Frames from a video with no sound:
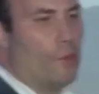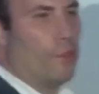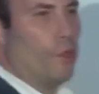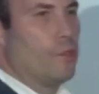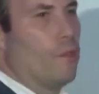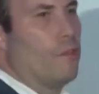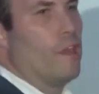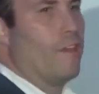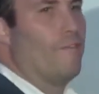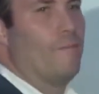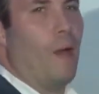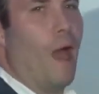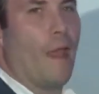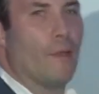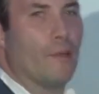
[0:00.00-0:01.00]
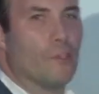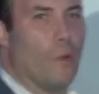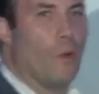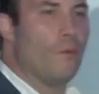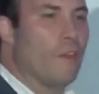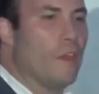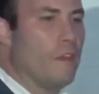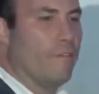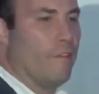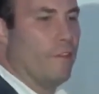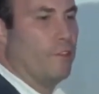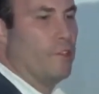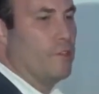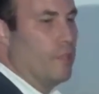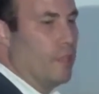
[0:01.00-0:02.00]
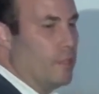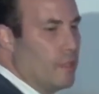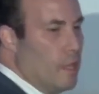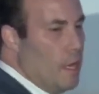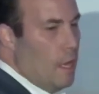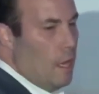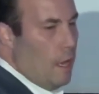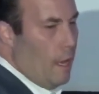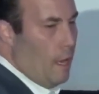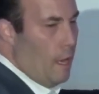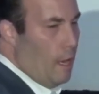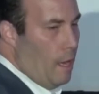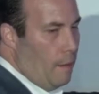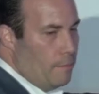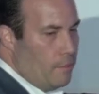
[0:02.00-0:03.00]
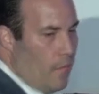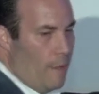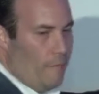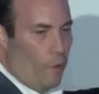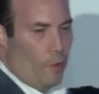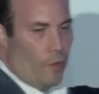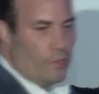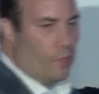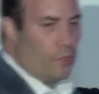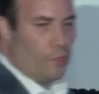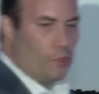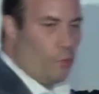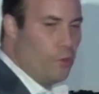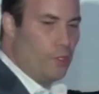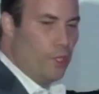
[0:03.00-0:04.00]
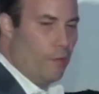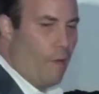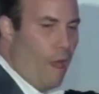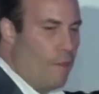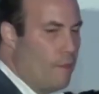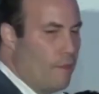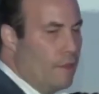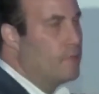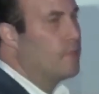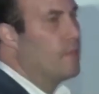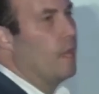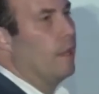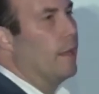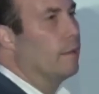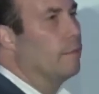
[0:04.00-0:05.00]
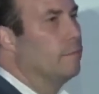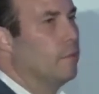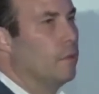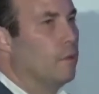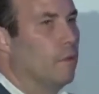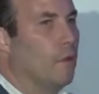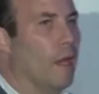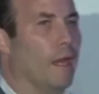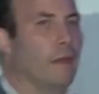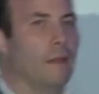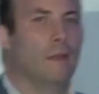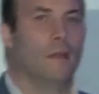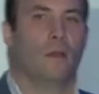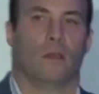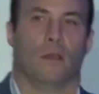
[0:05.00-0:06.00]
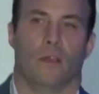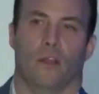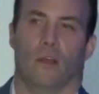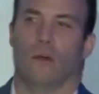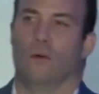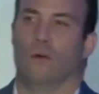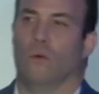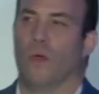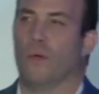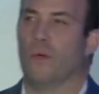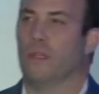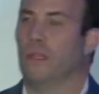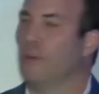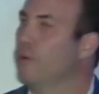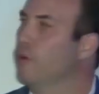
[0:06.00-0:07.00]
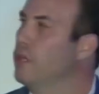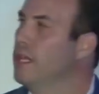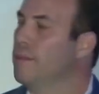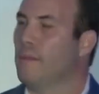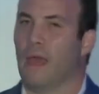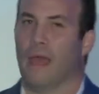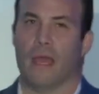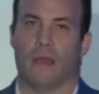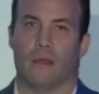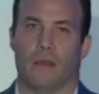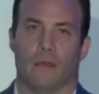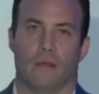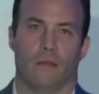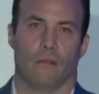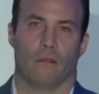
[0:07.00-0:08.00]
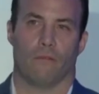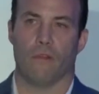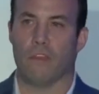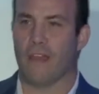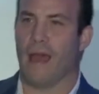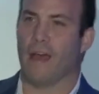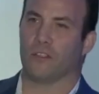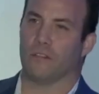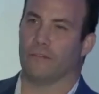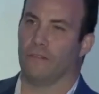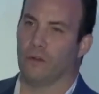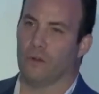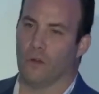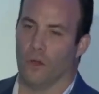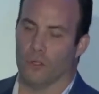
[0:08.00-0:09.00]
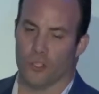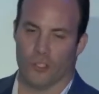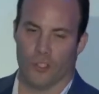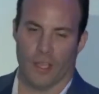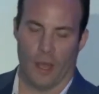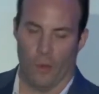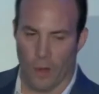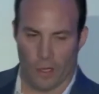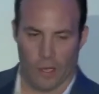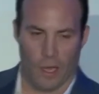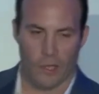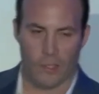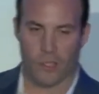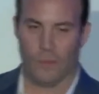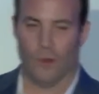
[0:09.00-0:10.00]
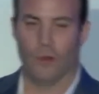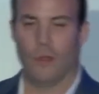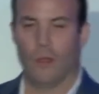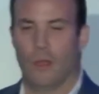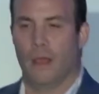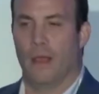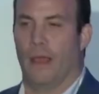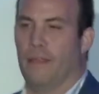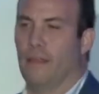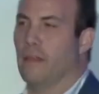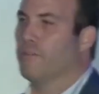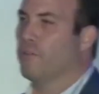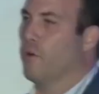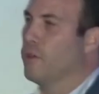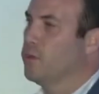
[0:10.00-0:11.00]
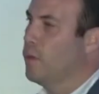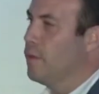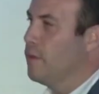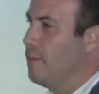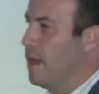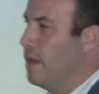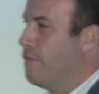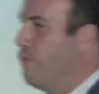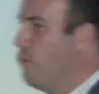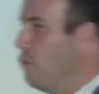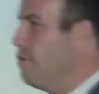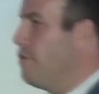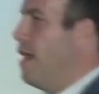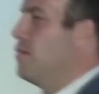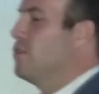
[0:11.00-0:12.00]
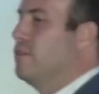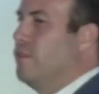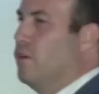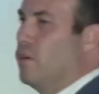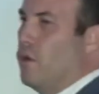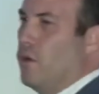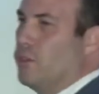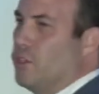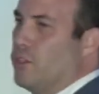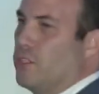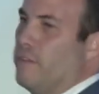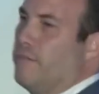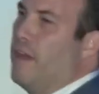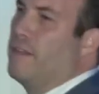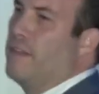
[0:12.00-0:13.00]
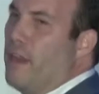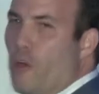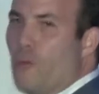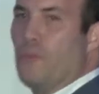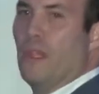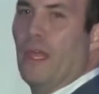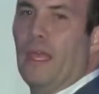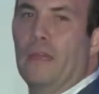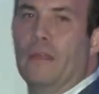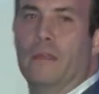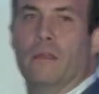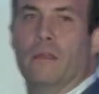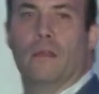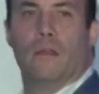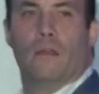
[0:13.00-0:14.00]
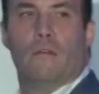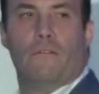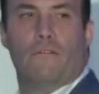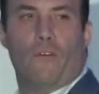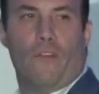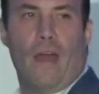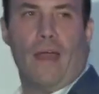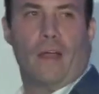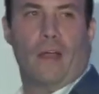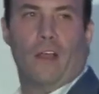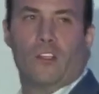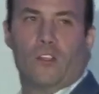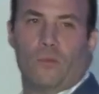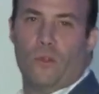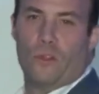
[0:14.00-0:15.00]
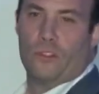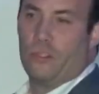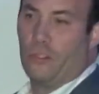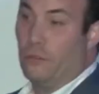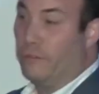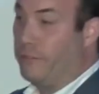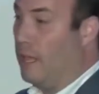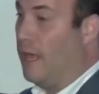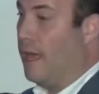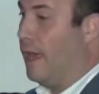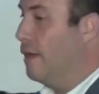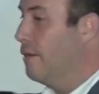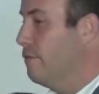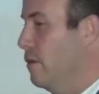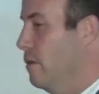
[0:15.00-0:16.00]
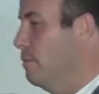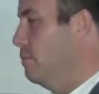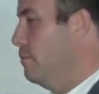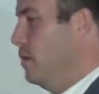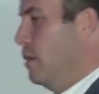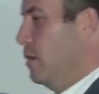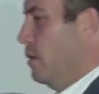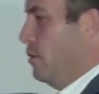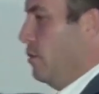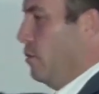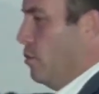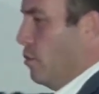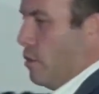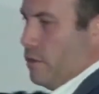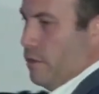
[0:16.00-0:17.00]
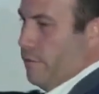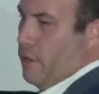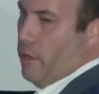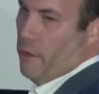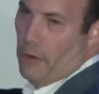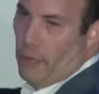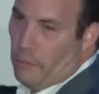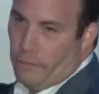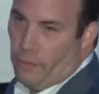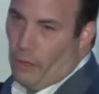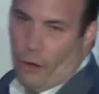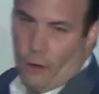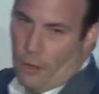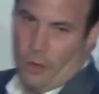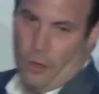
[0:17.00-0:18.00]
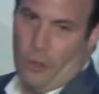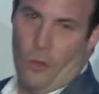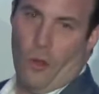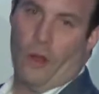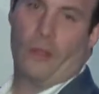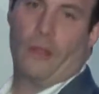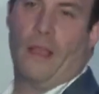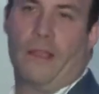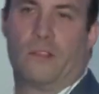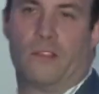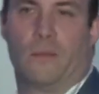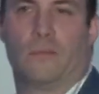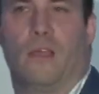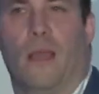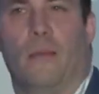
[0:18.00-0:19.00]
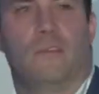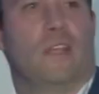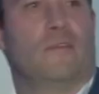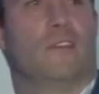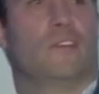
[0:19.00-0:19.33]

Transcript: also think of buyers. What were the inefficiencies? Time focused on sourcing rather than selling, right? We would literally make 3,000 phone calls just to get one customer. And then, of course, we would make 4,000 phone calls just to find an airplane for that customer to fly from New York to Florida, Florida to New York, and sometimes even